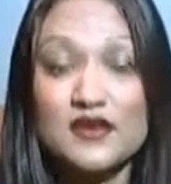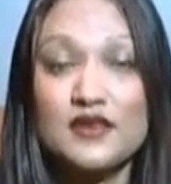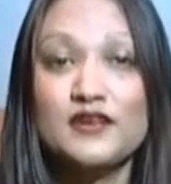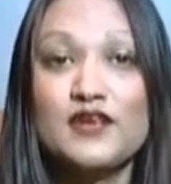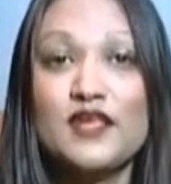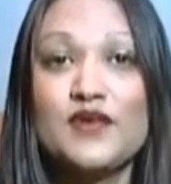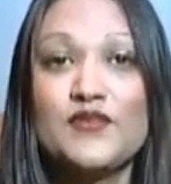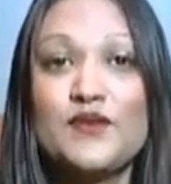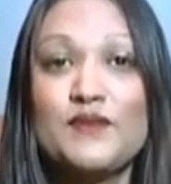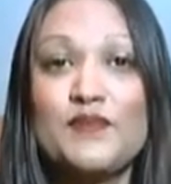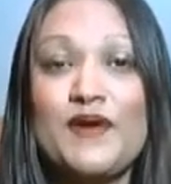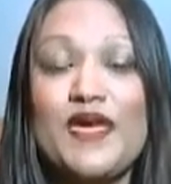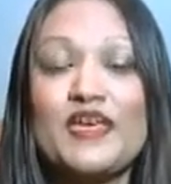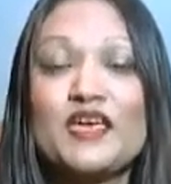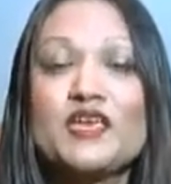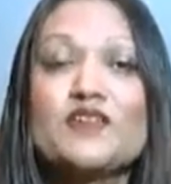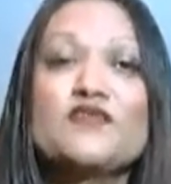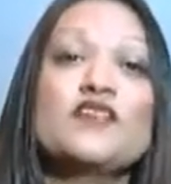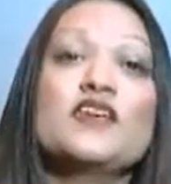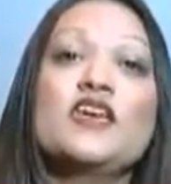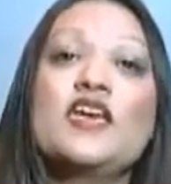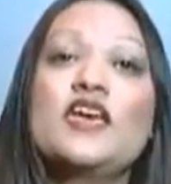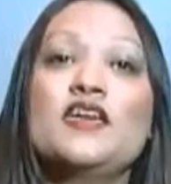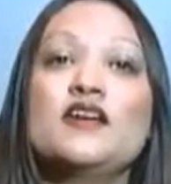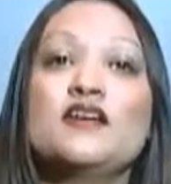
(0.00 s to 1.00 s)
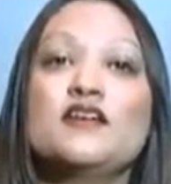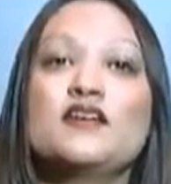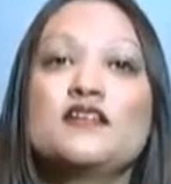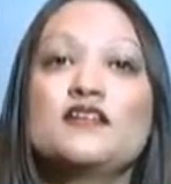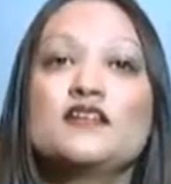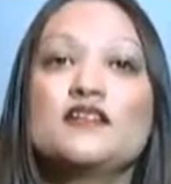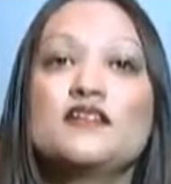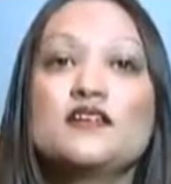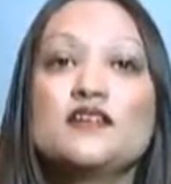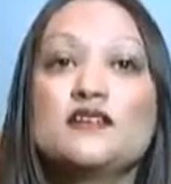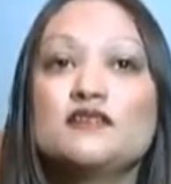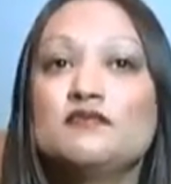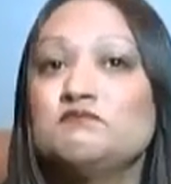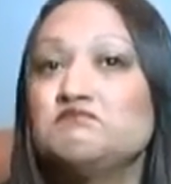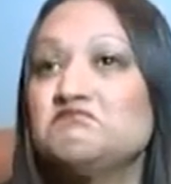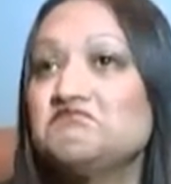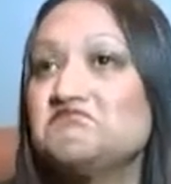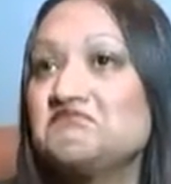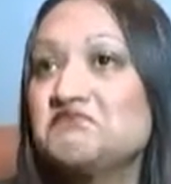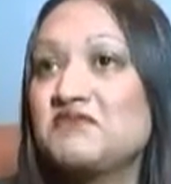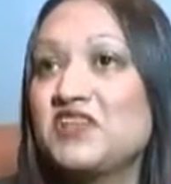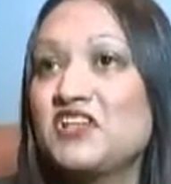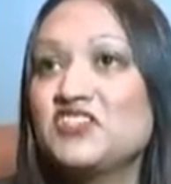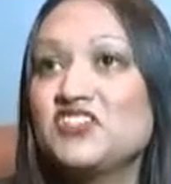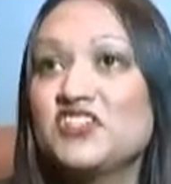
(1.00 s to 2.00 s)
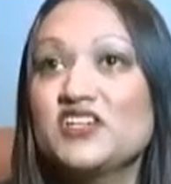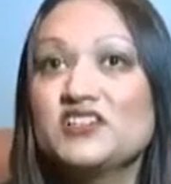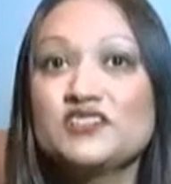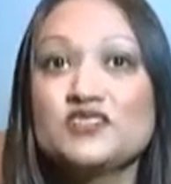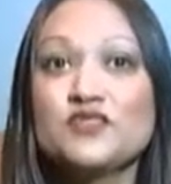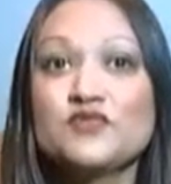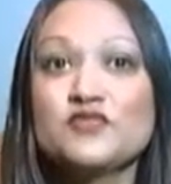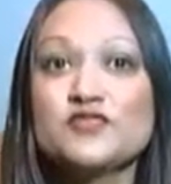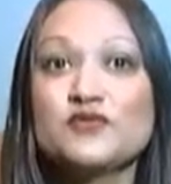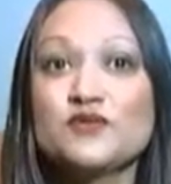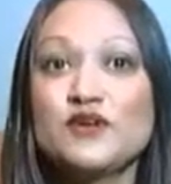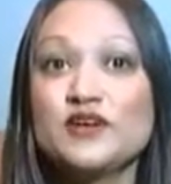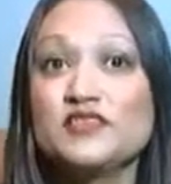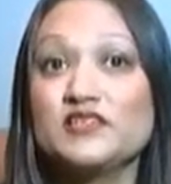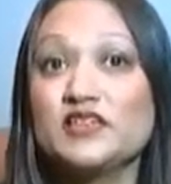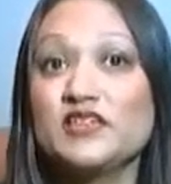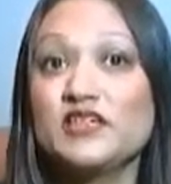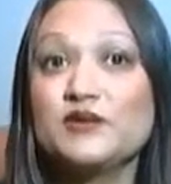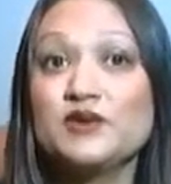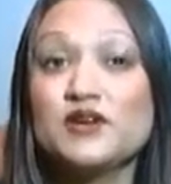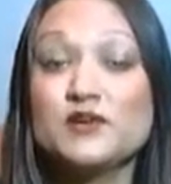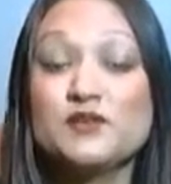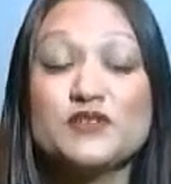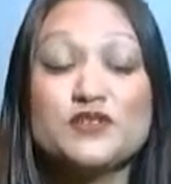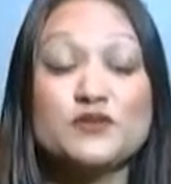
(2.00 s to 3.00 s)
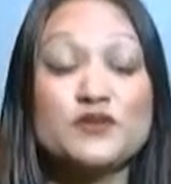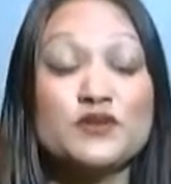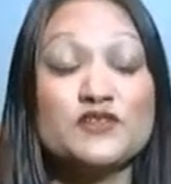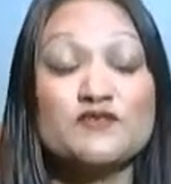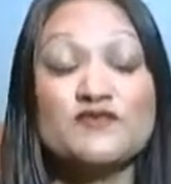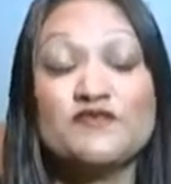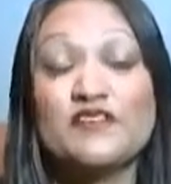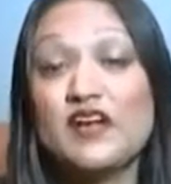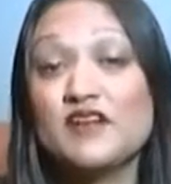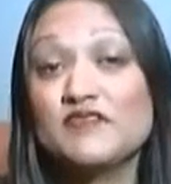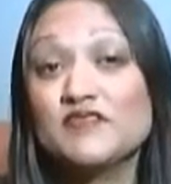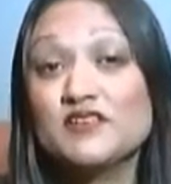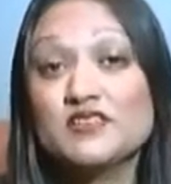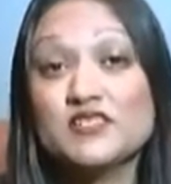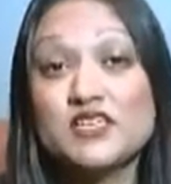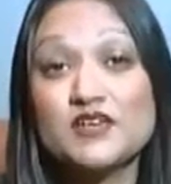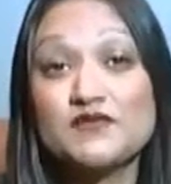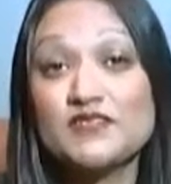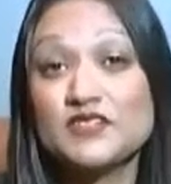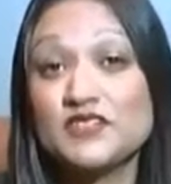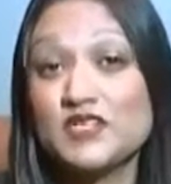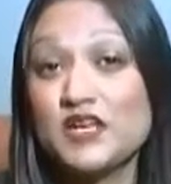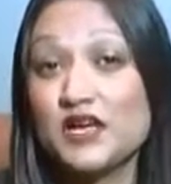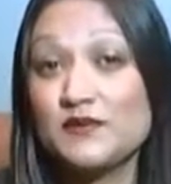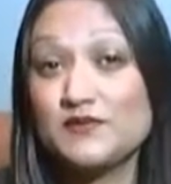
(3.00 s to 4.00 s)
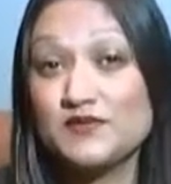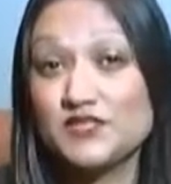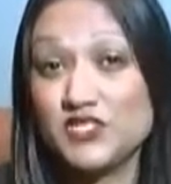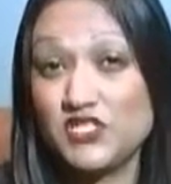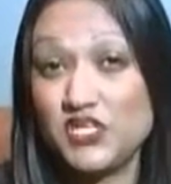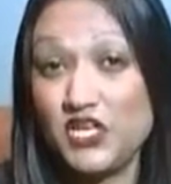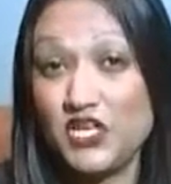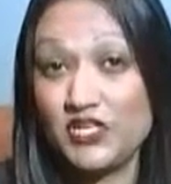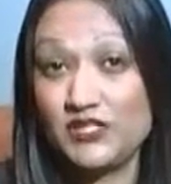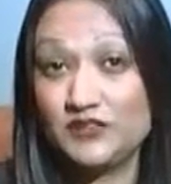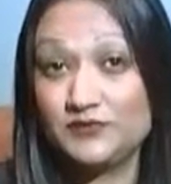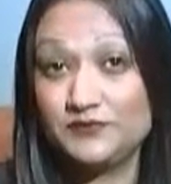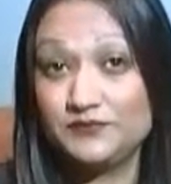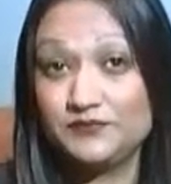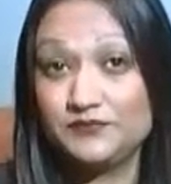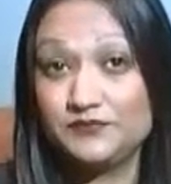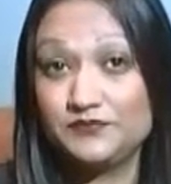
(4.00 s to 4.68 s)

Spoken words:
Now, the Bank of Canada can adjust those rates anywhere between 5 to 7 times a year.